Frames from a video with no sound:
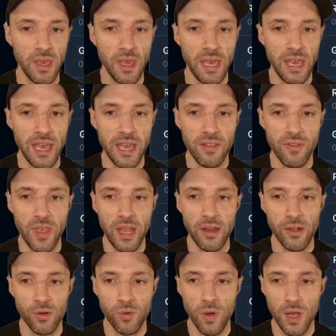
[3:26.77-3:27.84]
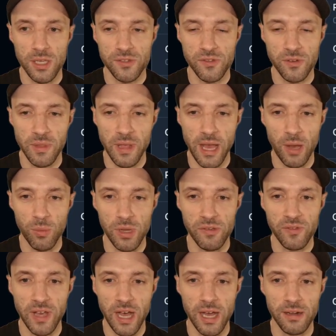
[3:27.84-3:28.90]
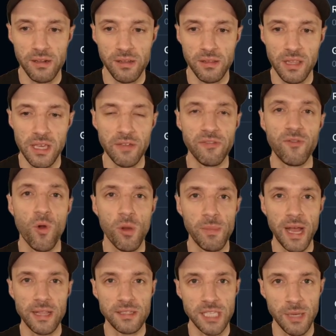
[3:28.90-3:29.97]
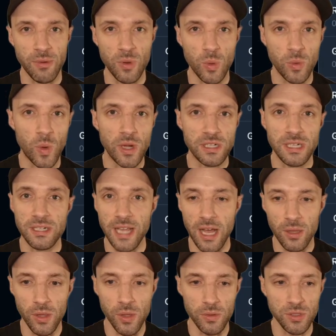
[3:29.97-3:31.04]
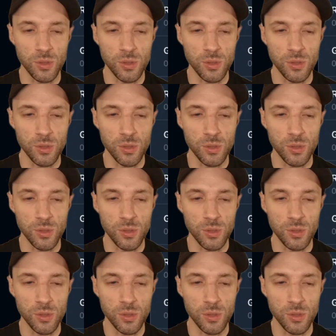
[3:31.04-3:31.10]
And then across from that, we've got the formats that we would want to download.